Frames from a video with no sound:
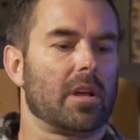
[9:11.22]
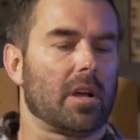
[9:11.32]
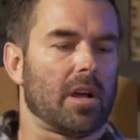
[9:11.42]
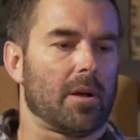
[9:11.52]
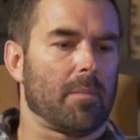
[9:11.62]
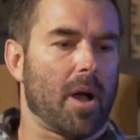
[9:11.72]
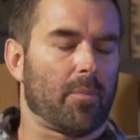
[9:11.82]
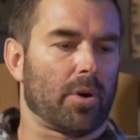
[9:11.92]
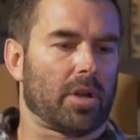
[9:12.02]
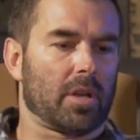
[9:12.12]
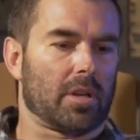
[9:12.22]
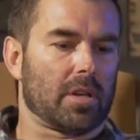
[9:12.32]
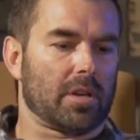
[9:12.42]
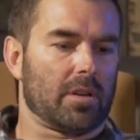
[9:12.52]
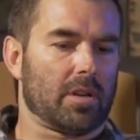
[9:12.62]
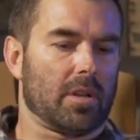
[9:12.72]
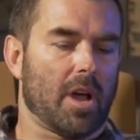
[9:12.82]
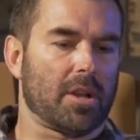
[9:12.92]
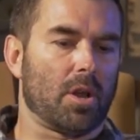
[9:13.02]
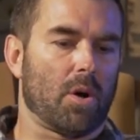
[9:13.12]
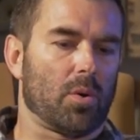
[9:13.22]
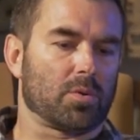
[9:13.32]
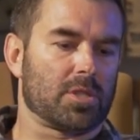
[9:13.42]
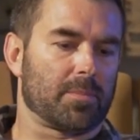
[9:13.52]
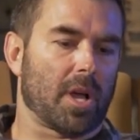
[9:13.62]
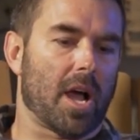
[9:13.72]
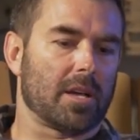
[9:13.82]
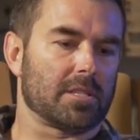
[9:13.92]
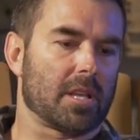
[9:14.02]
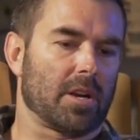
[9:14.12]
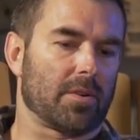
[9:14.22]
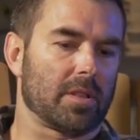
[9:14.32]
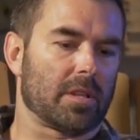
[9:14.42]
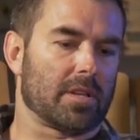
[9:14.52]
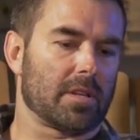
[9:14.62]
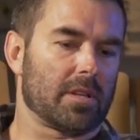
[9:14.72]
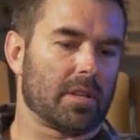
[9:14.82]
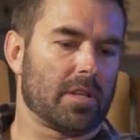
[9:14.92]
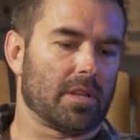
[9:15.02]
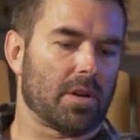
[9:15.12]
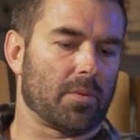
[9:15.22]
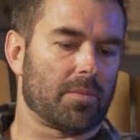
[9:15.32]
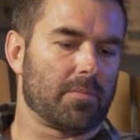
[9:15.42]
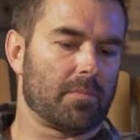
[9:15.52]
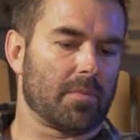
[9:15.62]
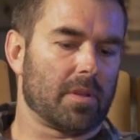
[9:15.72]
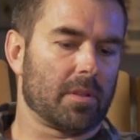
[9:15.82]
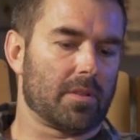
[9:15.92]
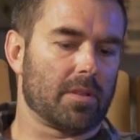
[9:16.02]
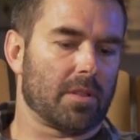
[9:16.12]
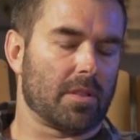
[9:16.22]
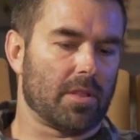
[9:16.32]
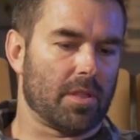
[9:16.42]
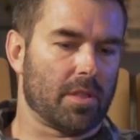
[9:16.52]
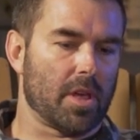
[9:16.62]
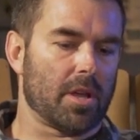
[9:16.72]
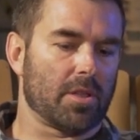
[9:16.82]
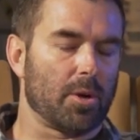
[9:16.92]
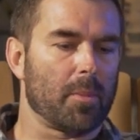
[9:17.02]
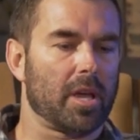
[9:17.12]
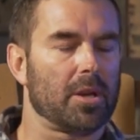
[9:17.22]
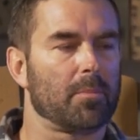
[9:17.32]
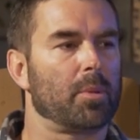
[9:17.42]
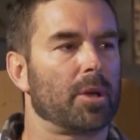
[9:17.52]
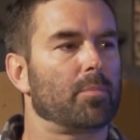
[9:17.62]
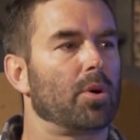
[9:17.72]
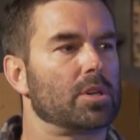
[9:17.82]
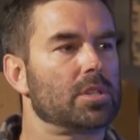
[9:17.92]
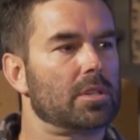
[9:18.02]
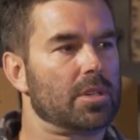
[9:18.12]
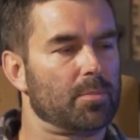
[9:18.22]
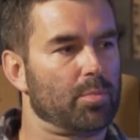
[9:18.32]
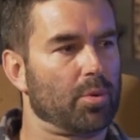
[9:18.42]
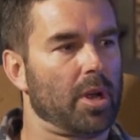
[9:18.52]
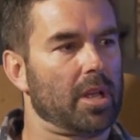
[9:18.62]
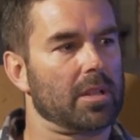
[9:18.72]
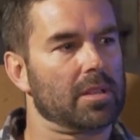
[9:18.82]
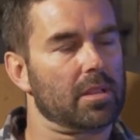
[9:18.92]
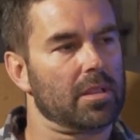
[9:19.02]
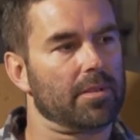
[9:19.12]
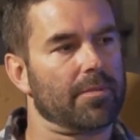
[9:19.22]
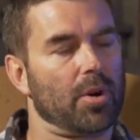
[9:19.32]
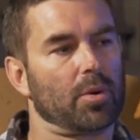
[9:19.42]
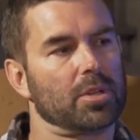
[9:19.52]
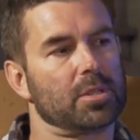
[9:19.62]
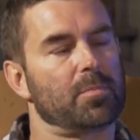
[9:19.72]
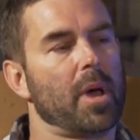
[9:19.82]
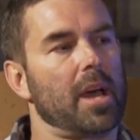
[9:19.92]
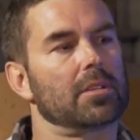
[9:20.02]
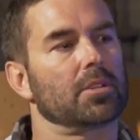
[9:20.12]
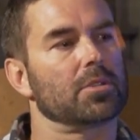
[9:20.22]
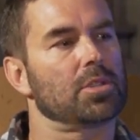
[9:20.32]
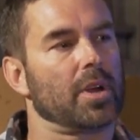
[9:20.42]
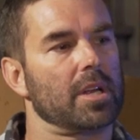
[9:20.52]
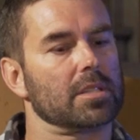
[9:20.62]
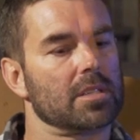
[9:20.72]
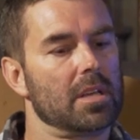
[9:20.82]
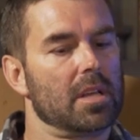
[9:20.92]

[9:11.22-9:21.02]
I'm working, and I know some guys that are in the, you know, they're making a big push to bring the focus back to the trades.